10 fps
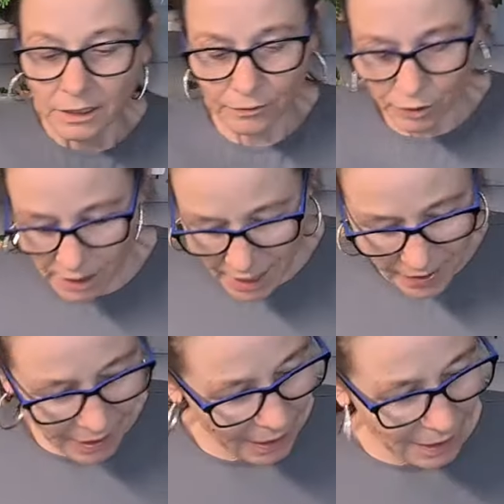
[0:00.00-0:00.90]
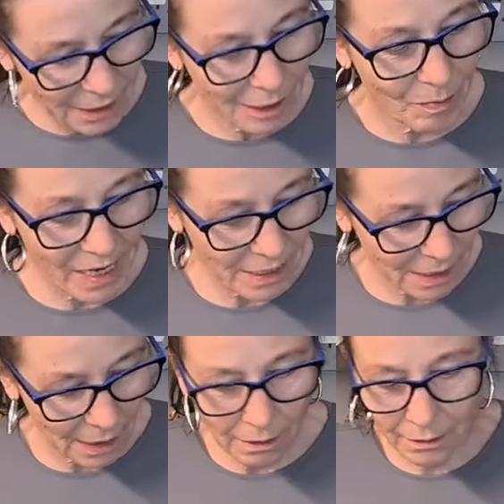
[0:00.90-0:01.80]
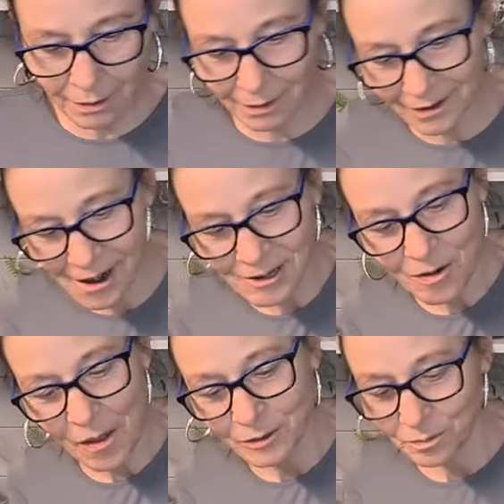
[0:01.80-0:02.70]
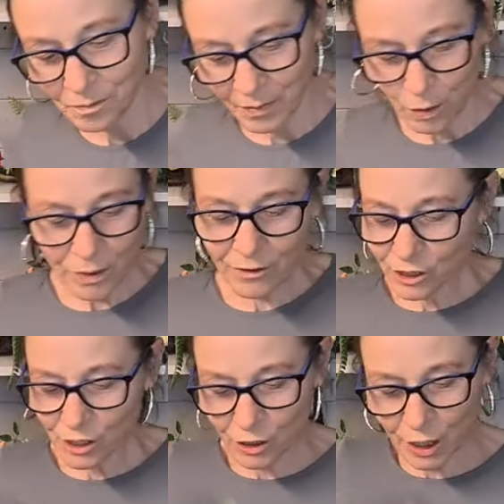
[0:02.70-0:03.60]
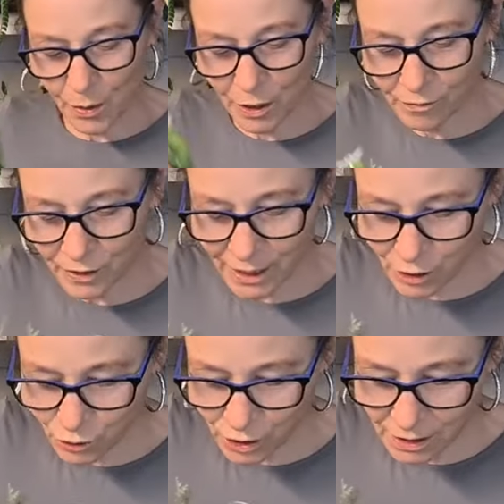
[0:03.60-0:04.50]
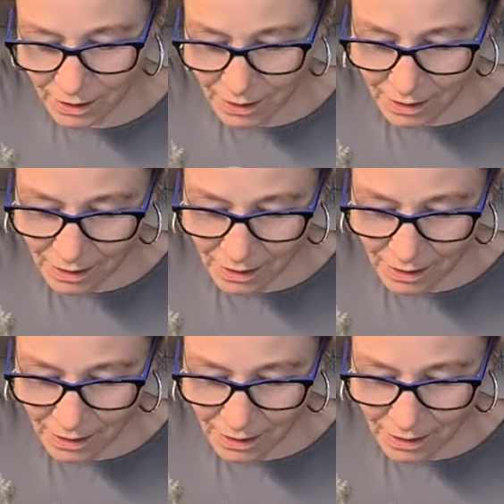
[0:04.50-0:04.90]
If you can hear that, it's Maisie. We've got a lot going off on our street.